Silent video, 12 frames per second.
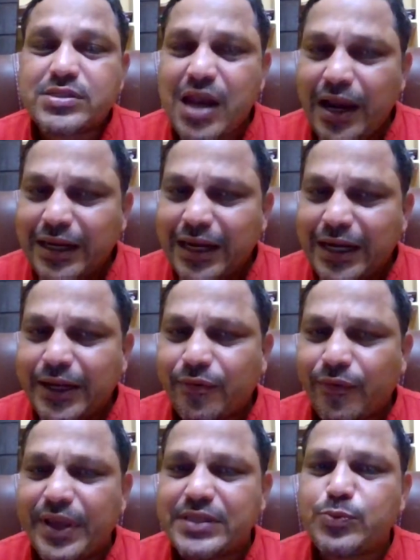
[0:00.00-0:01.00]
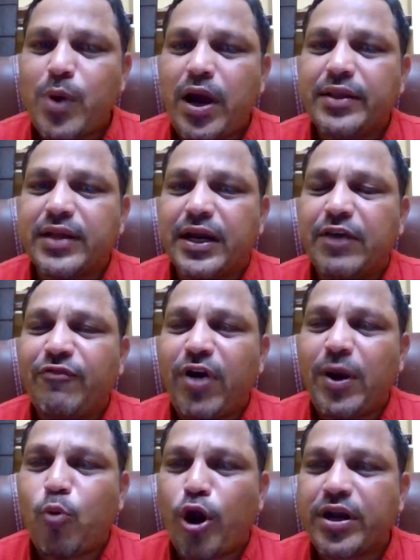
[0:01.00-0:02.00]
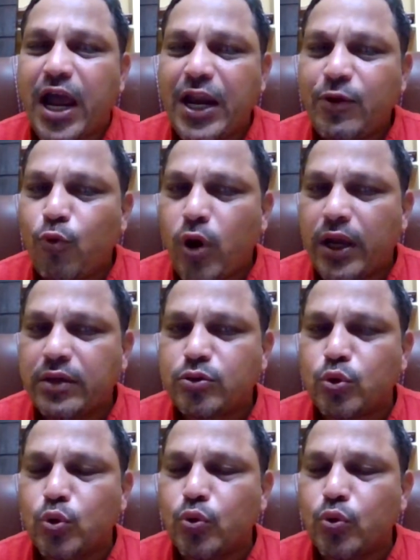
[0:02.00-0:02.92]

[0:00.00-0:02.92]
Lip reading: slightly decreased by 35.91